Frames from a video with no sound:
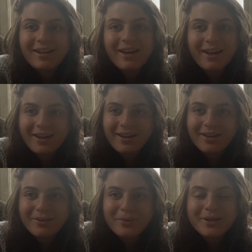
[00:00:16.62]

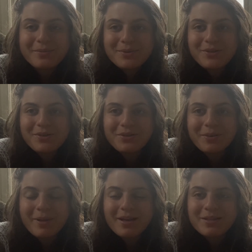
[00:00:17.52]
Hey, welcome to the
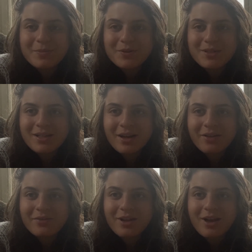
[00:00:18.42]
Black Spruce
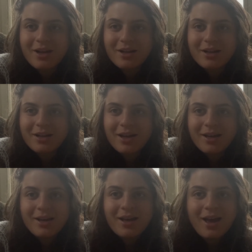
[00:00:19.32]
Knitting Vlog.
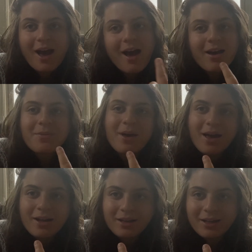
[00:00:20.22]
I'm
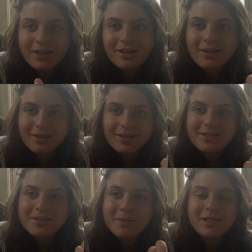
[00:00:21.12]
Allie, this
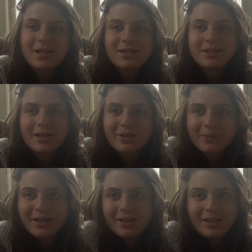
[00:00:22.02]
is my dog
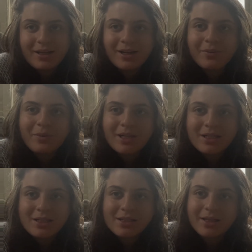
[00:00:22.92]
Darwin, and I wanted
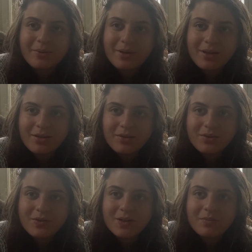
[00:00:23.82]
to share with
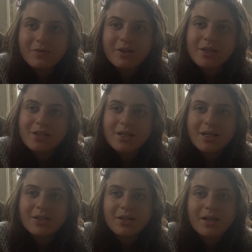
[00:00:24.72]
you some footage that I
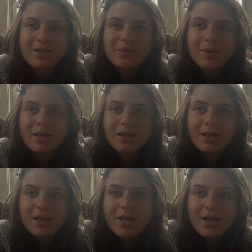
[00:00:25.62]
took last week
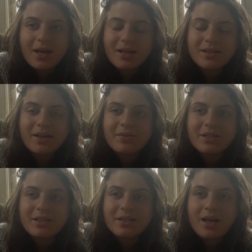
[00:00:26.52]
as I
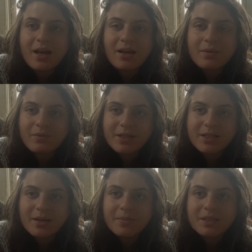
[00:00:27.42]
was
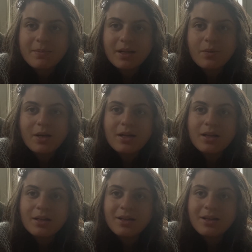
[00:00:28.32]
fixing up a spinning wheel.